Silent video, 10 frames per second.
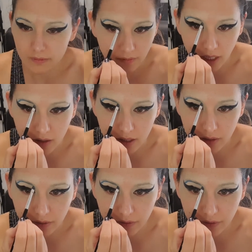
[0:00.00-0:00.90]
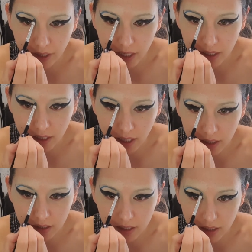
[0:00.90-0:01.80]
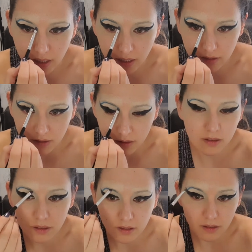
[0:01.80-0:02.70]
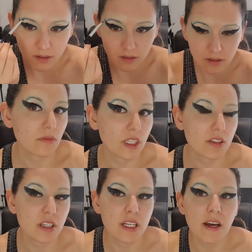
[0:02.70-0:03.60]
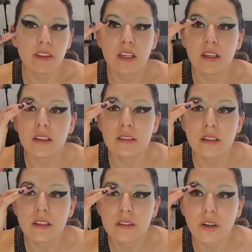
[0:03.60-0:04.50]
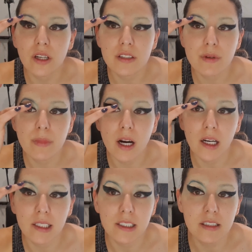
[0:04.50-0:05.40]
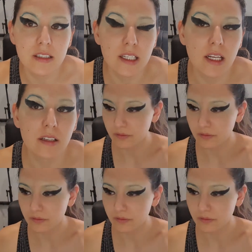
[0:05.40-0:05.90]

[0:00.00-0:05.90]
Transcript: and then fade it out into here. So now this is going to be my eyelid instead.